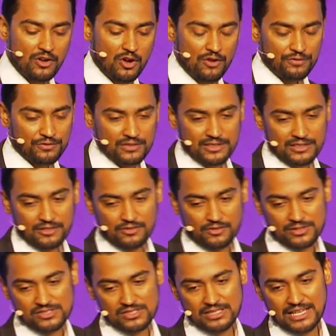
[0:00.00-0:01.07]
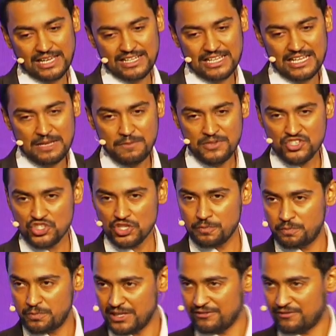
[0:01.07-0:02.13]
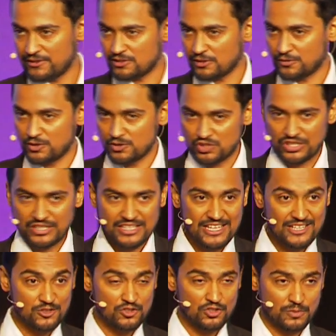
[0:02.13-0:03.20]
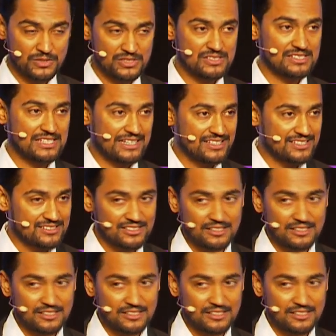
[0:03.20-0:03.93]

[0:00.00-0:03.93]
of the interesting and immediate benefits of using nanotube inside